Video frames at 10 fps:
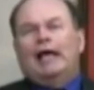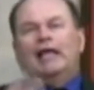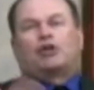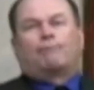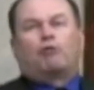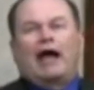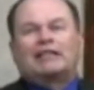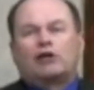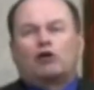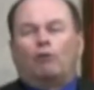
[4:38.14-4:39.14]
As a
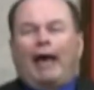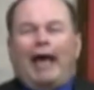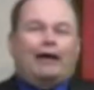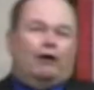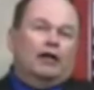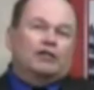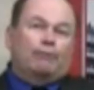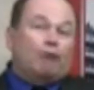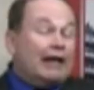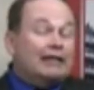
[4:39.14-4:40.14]
practical matter, as a
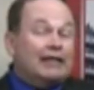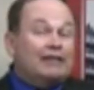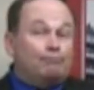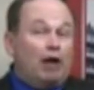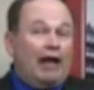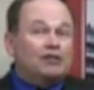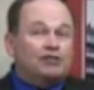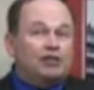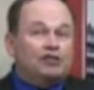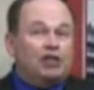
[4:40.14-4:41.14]

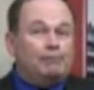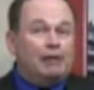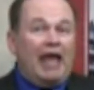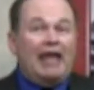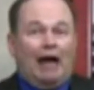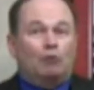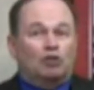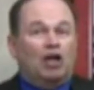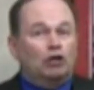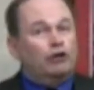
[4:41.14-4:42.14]
practicing CPA, I
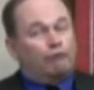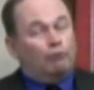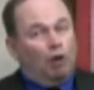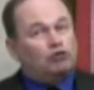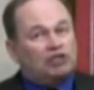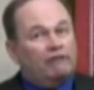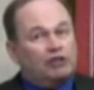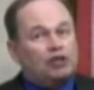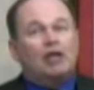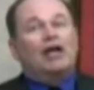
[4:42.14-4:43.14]
will tell you for most of
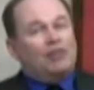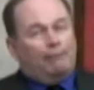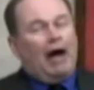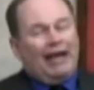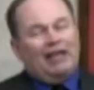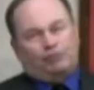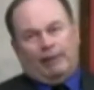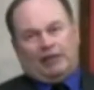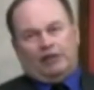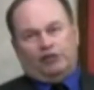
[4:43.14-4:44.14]
us, the mileage
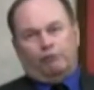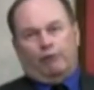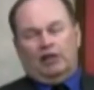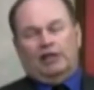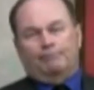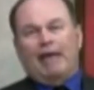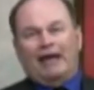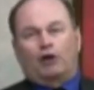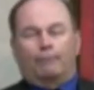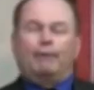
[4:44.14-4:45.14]
method is really
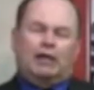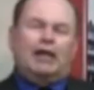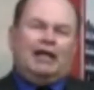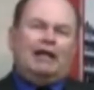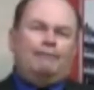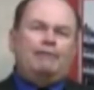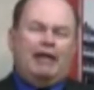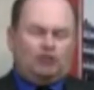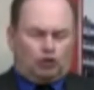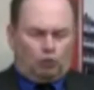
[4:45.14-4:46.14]
better, but let me
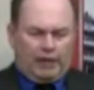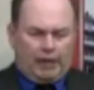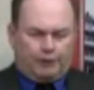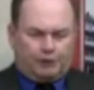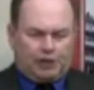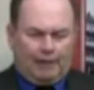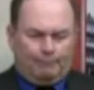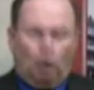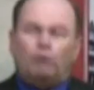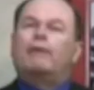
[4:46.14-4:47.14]
make sure we
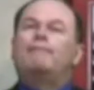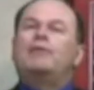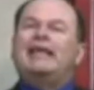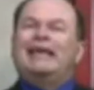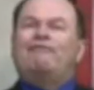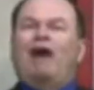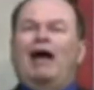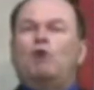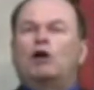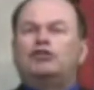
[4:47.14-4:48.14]
understand both. If
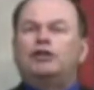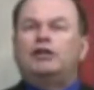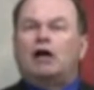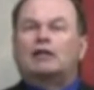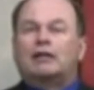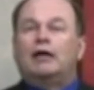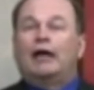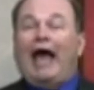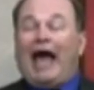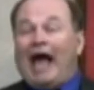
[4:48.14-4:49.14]
I want to deduct
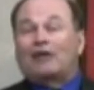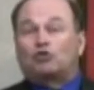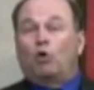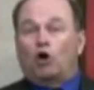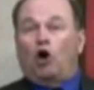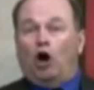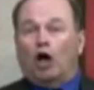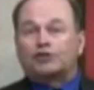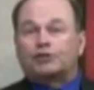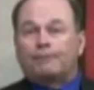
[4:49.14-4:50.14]
actual
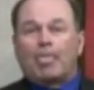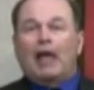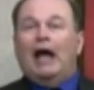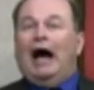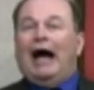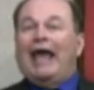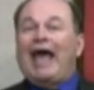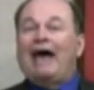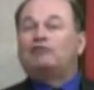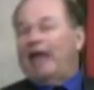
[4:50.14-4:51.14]
costs, I
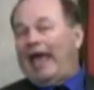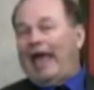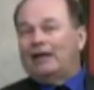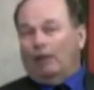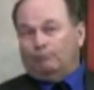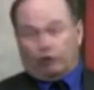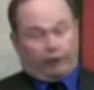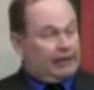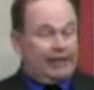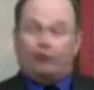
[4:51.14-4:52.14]
have to add up
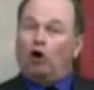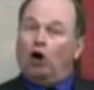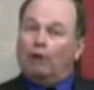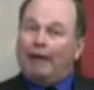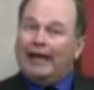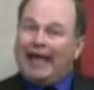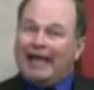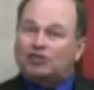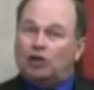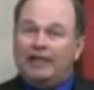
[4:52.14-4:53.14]
during the year all of my
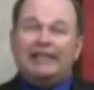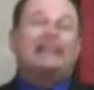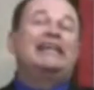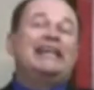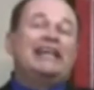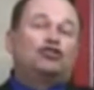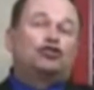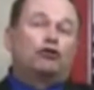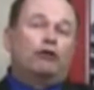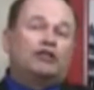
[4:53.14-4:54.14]
gasoline,
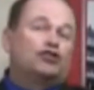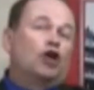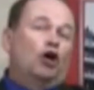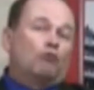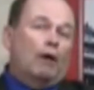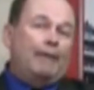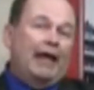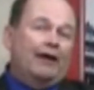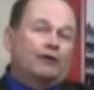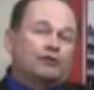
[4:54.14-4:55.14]
insurance,
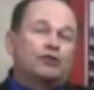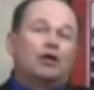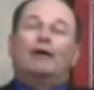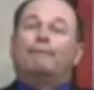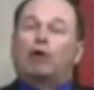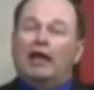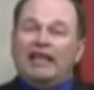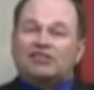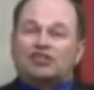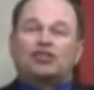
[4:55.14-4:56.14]
repairs,
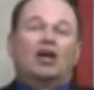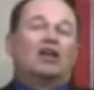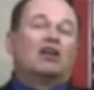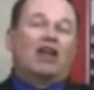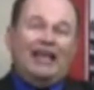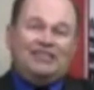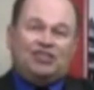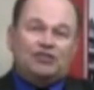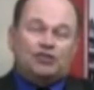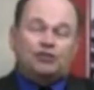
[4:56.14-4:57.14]
plates,
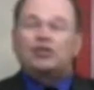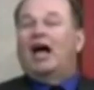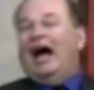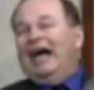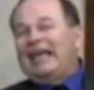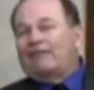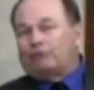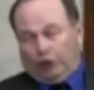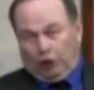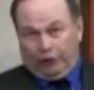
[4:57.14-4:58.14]
licenses. I have
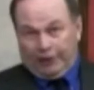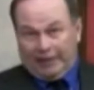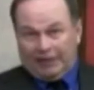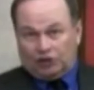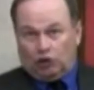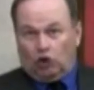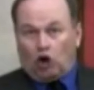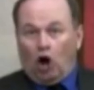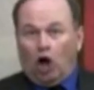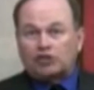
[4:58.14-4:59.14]
to know the additional
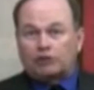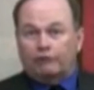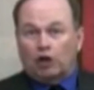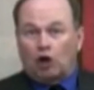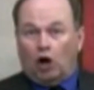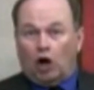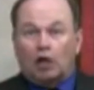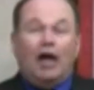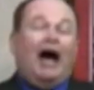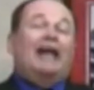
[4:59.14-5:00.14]
cost of the car.
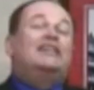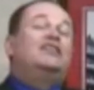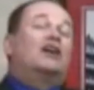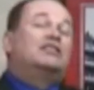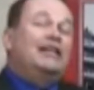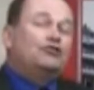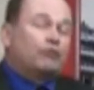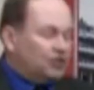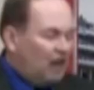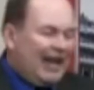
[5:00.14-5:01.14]
I deduct
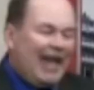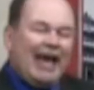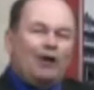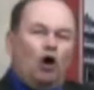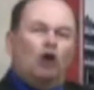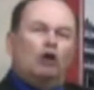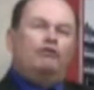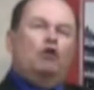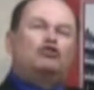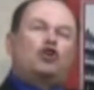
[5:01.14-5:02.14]
interest. I add all
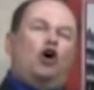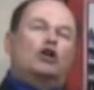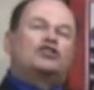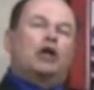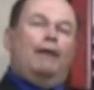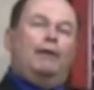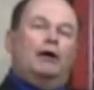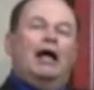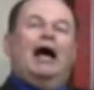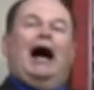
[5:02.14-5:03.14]
of those costs up.